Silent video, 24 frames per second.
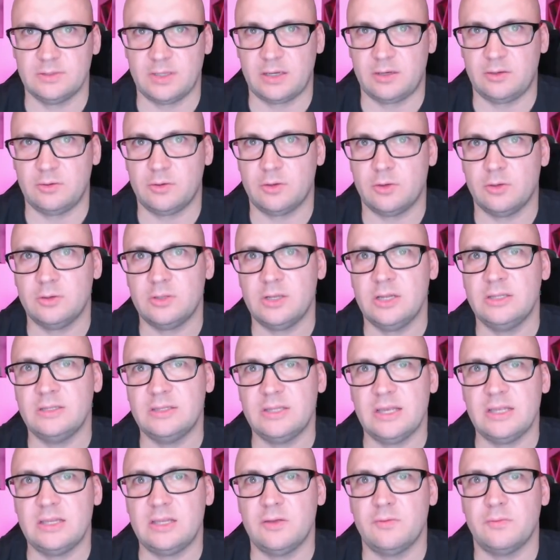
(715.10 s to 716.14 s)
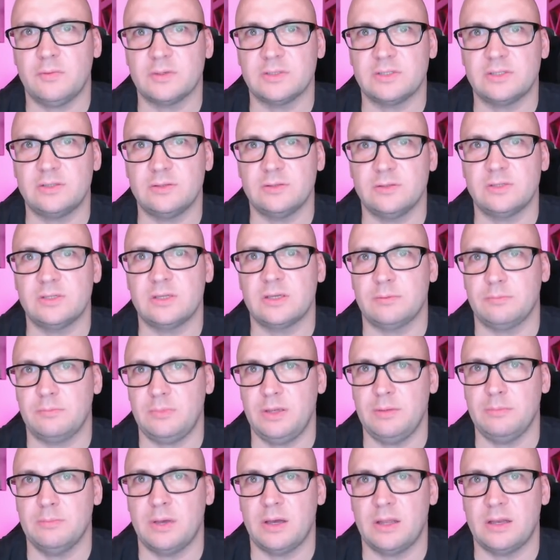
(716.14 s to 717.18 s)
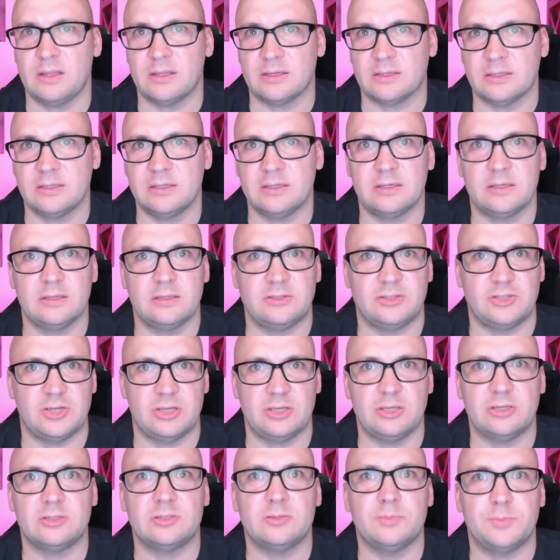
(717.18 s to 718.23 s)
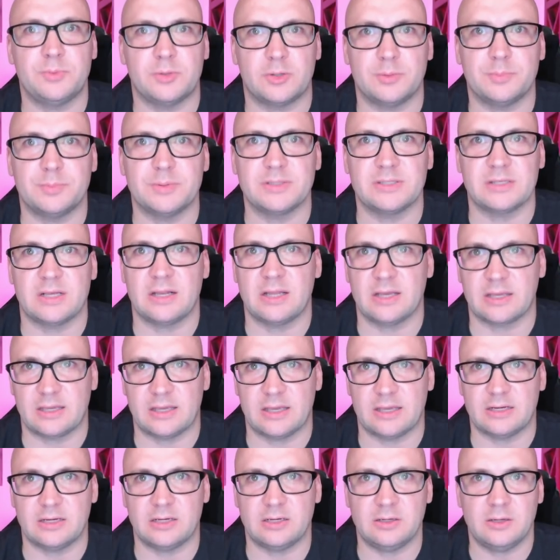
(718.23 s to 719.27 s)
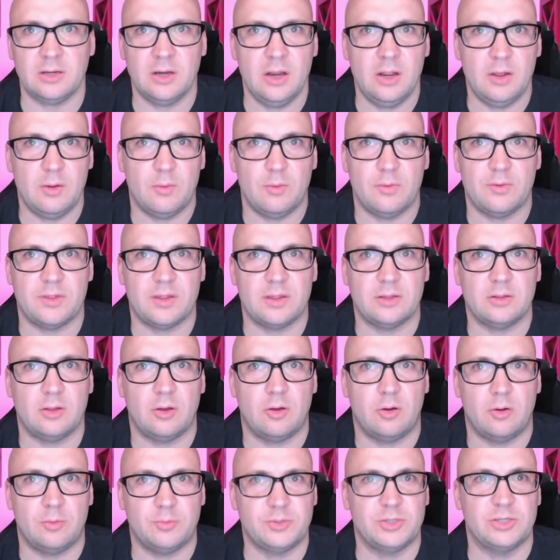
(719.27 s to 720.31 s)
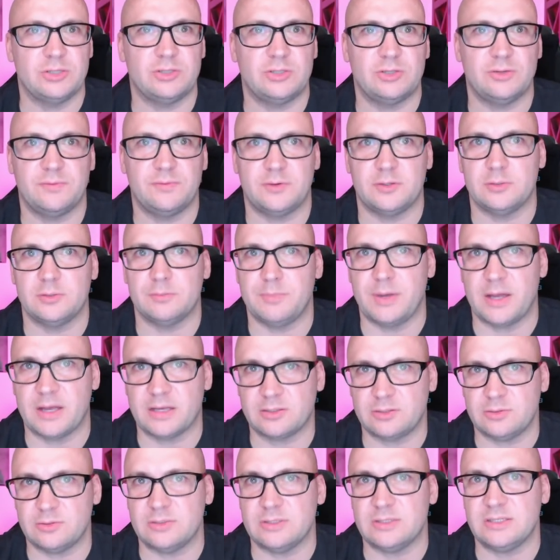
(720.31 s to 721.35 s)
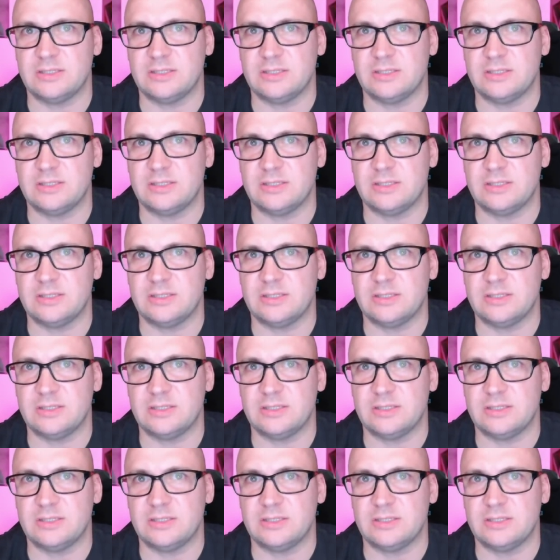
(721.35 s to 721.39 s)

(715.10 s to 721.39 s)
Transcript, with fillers: now, Kotlin native was using MiMalloc general purpose allocator with an option to fall back to the